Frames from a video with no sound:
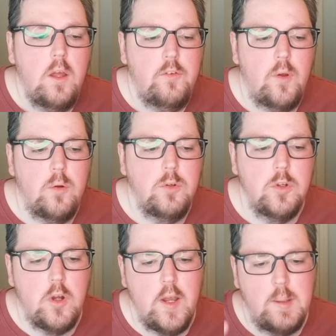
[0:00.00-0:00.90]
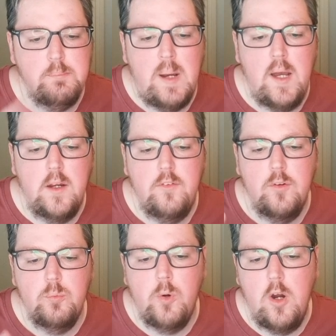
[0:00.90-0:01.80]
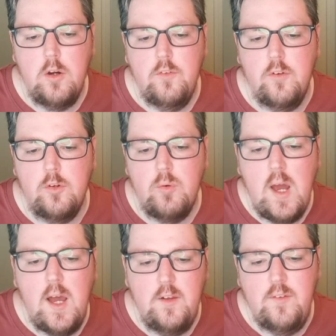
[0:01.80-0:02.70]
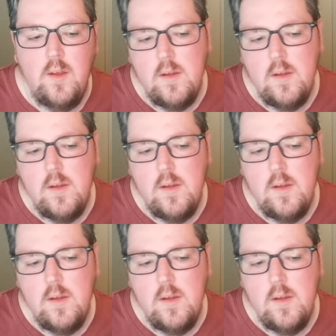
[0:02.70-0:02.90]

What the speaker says: So you're going bug to rock to grass,